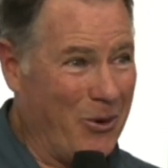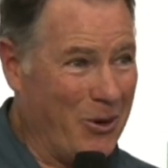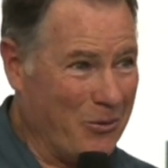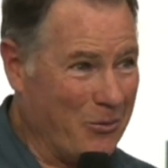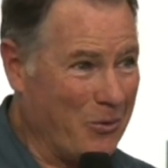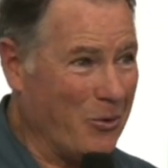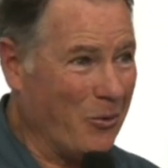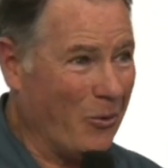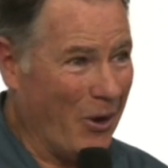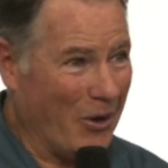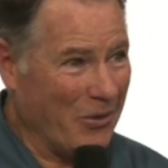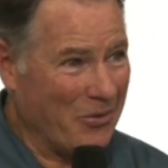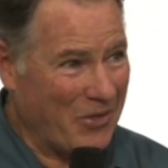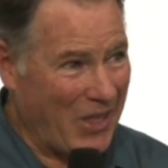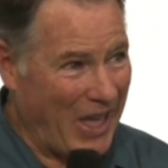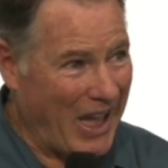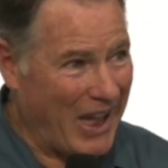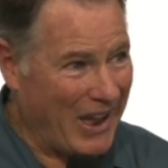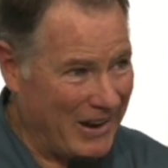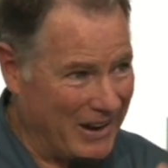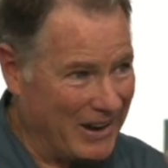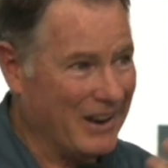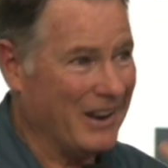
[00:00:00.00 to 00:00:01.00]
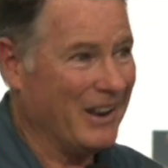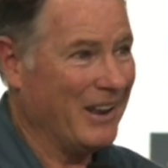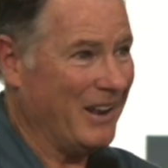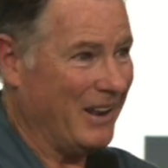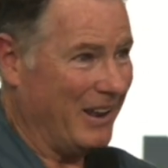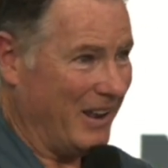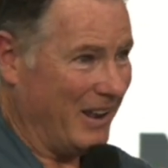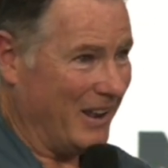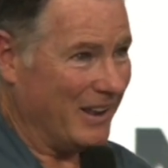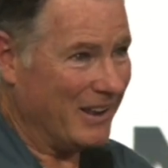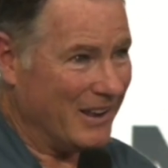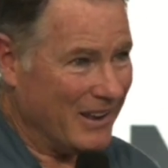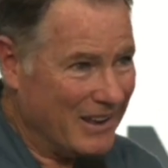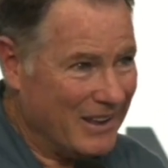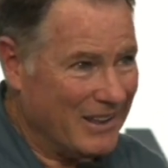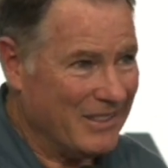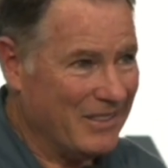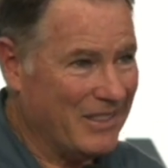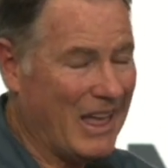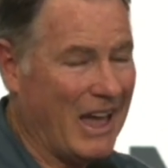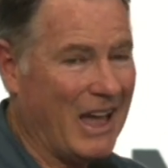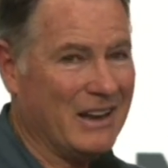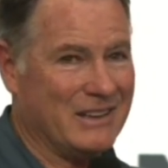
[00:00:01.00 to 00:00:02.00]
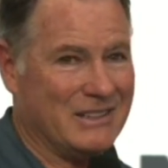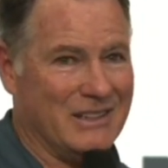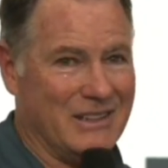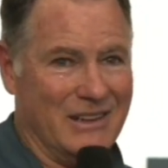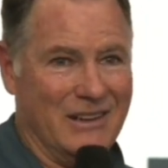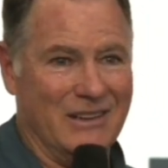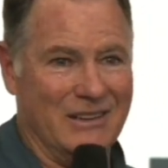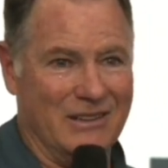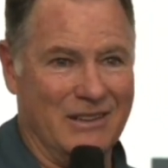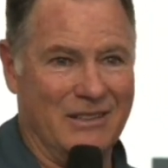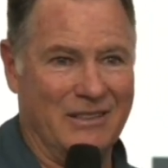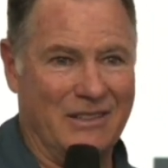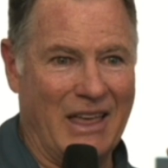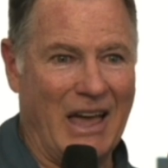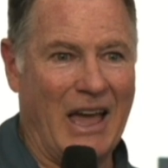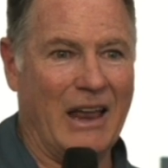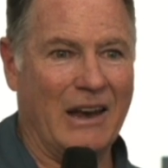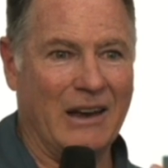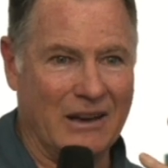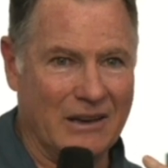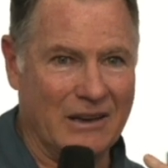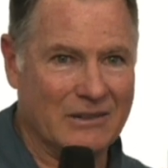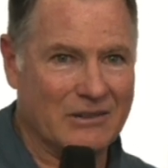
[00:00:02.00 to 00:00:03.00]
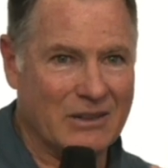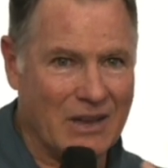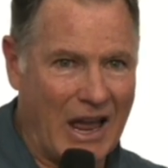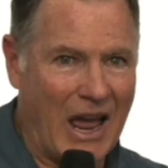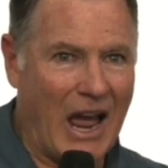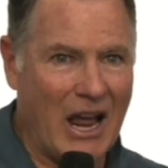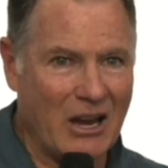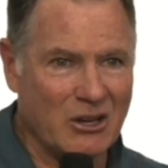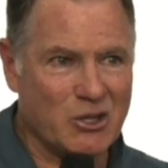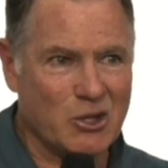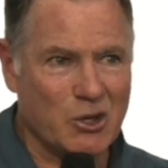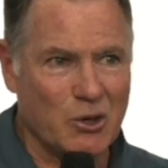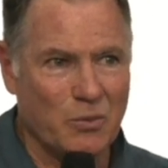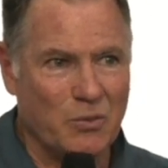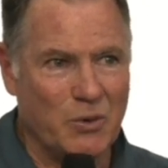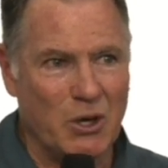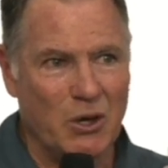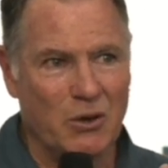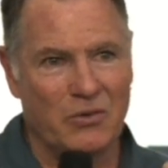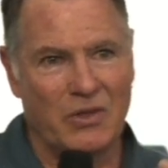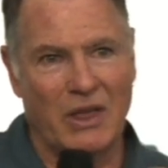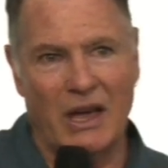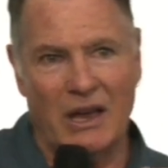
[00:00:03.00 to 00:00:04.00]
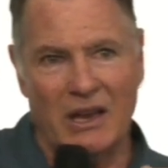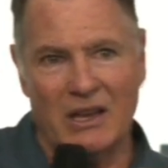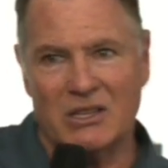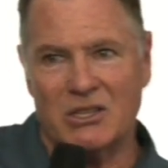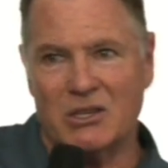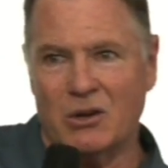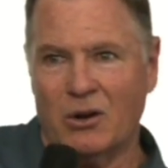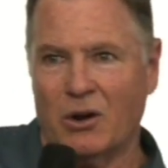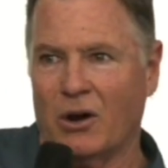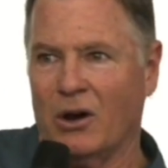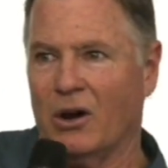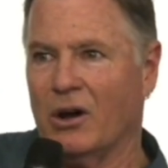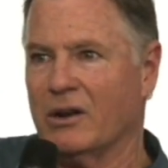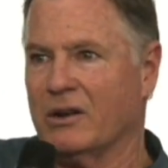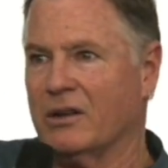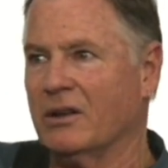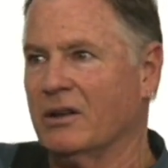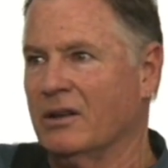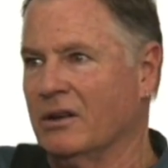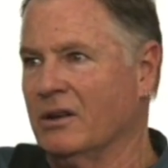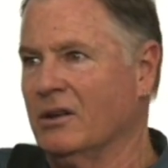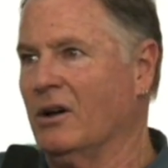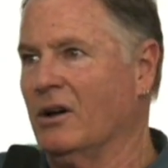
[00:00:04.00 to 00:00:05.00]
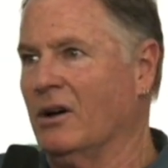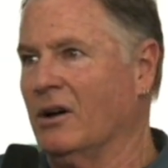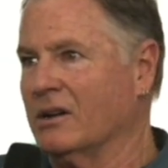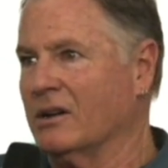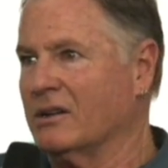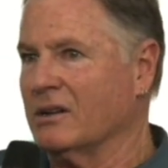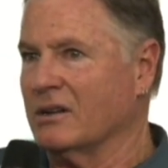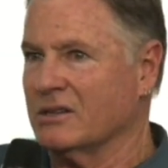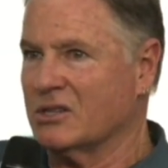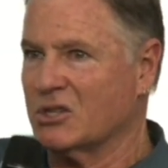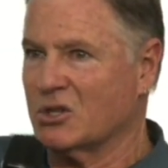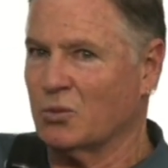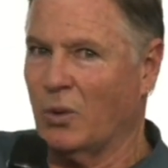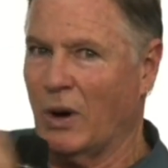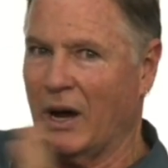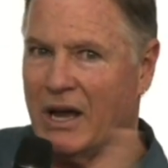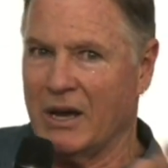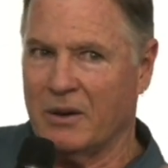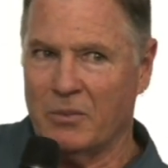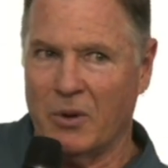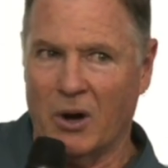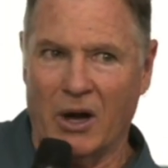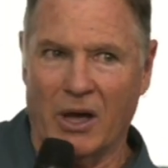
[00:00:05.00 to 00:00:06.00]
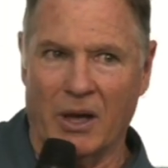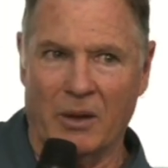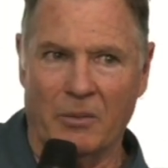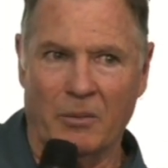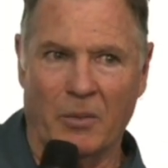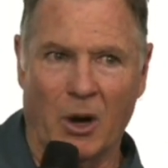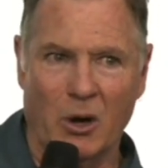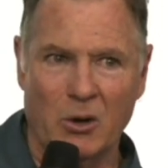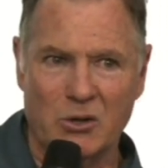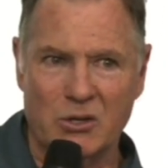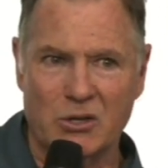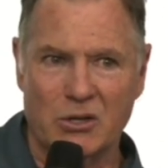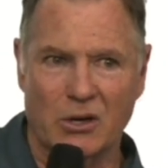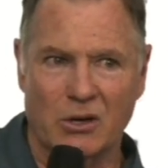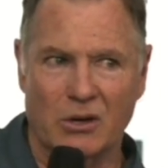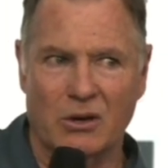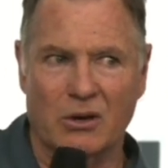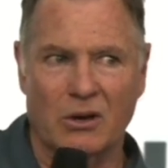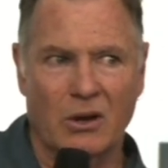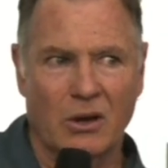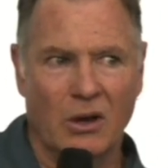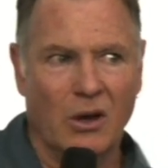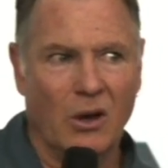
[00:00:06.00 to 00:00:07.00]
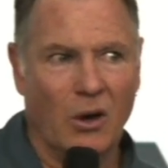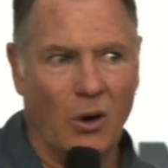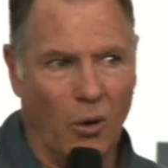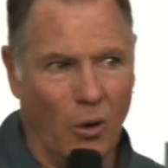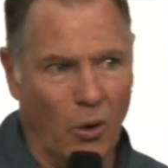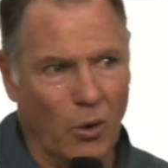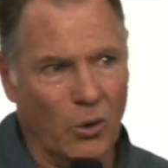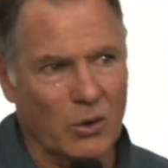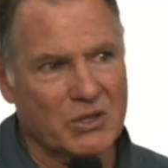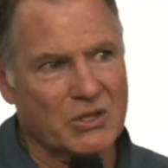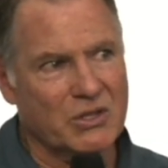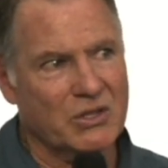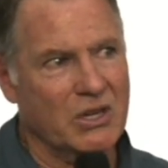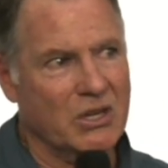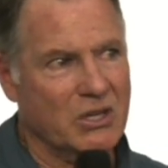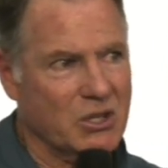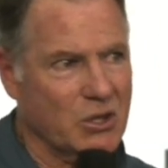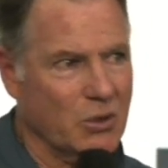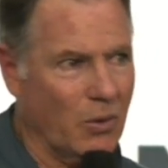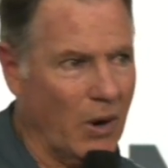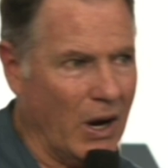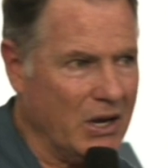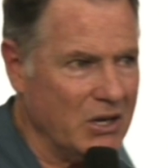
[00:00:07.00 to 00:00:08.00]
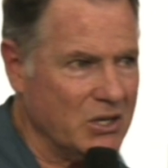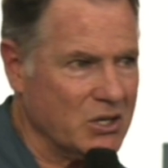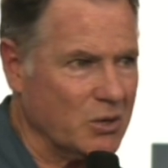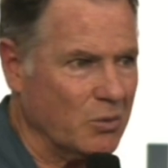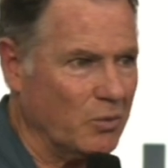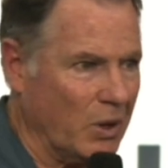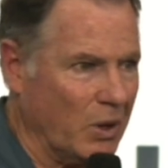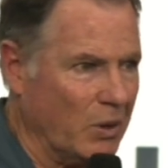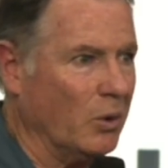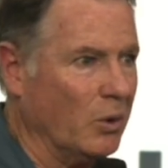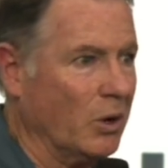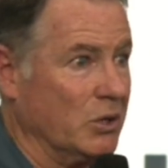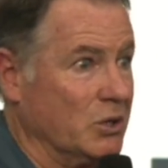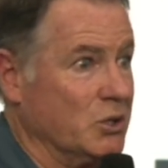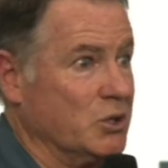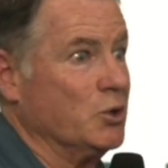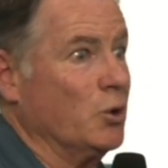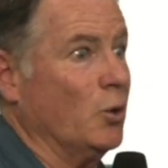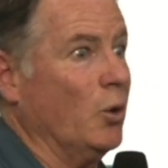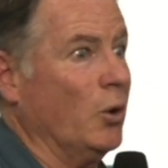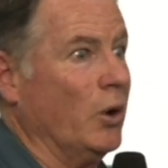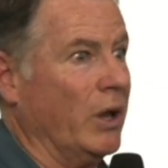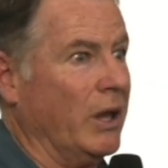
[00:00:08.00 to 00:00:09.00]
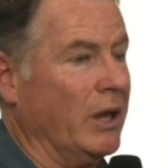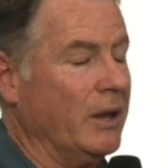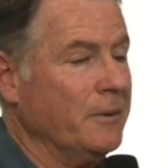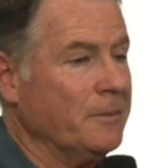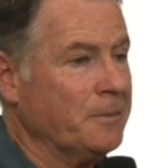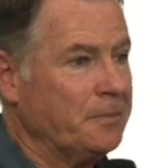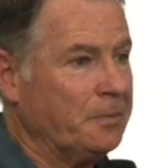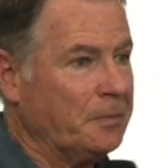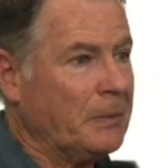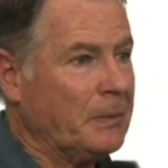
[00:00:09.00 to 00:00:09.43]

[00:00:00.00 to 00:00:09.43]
We, we want that, that, that attribute that is not, not swayed by emotion or situation. We want joy